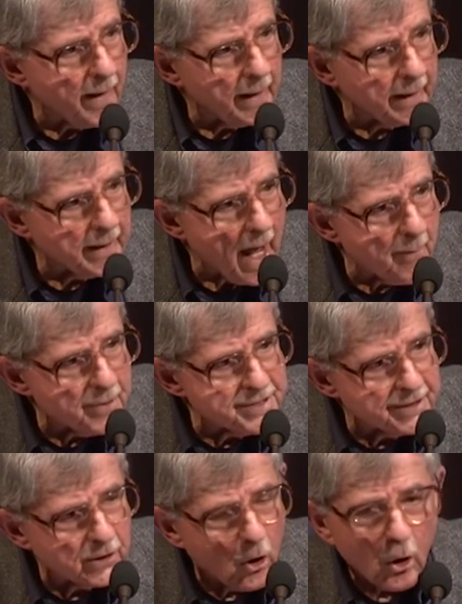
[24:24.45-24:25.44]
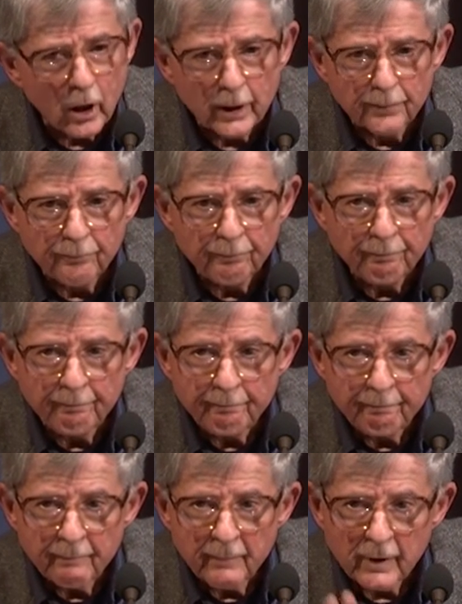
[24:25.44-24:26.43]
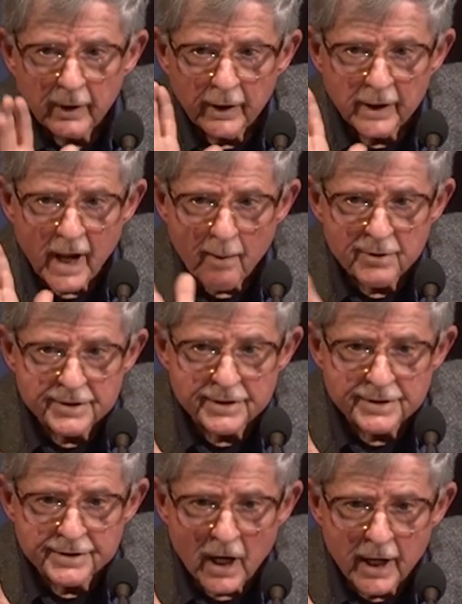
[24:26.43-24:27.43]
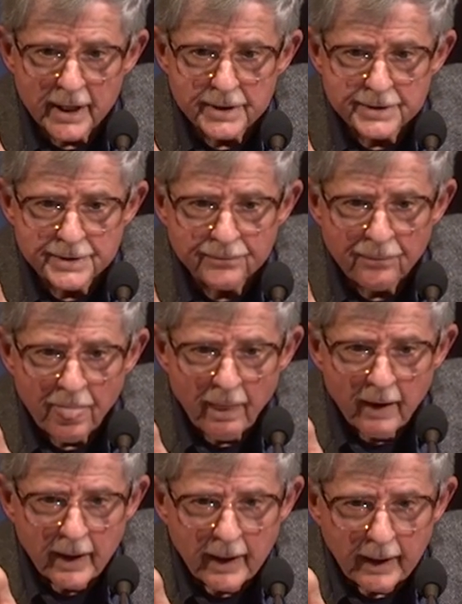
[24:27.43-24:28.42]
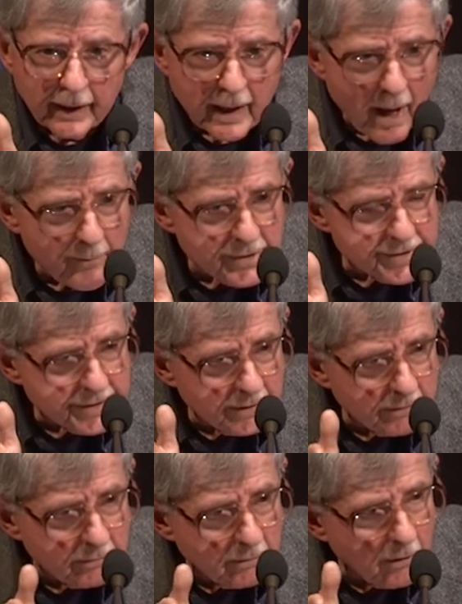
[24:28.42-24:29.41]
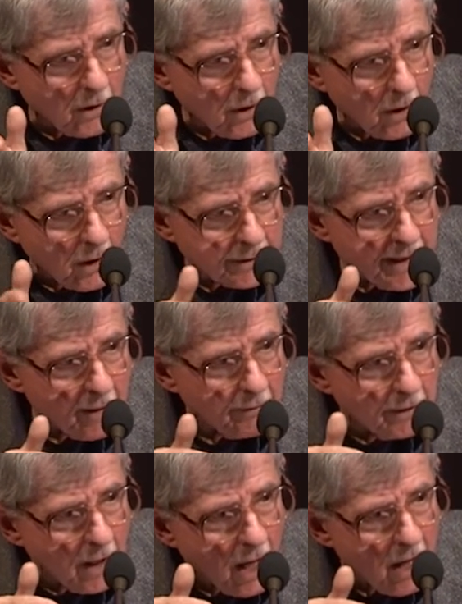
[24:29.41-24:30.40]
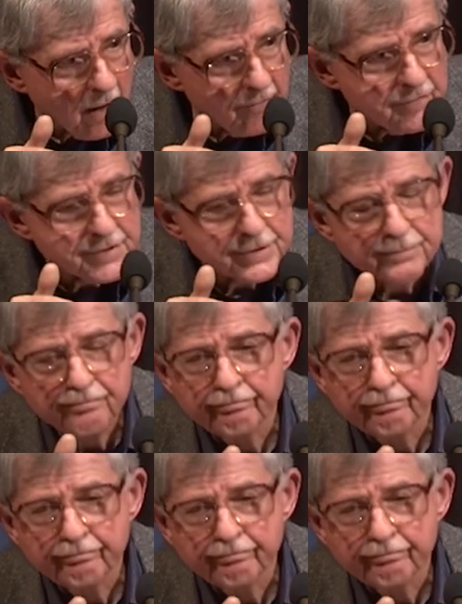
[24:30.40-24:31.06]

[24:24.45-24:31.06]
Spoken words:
It happens in art, it happens in science, it happens in our daily lives.